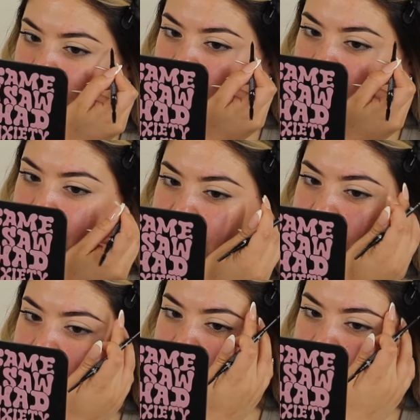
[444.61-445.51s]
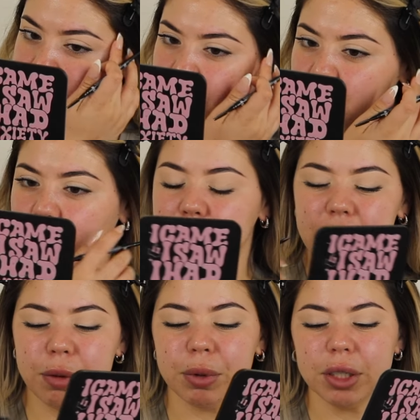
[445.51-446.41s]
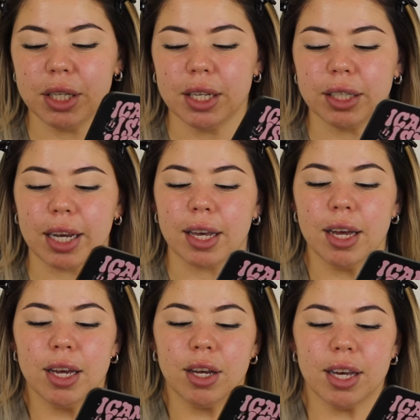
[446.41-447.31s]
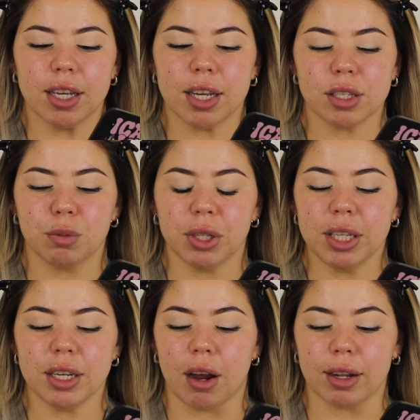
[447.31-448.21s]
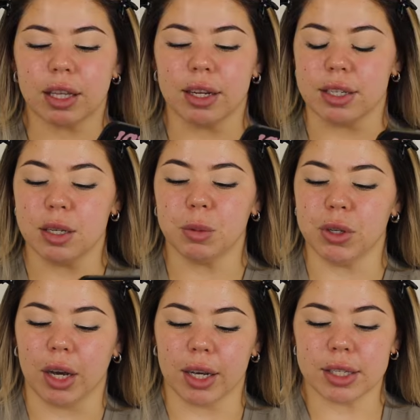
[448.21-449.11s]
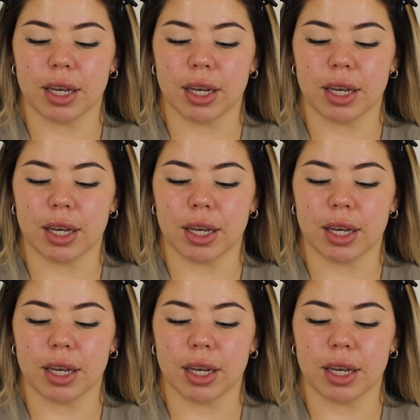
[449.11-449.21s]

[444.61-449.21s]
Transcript: nowadays, nobody really, like, it's really not that deep, you guys.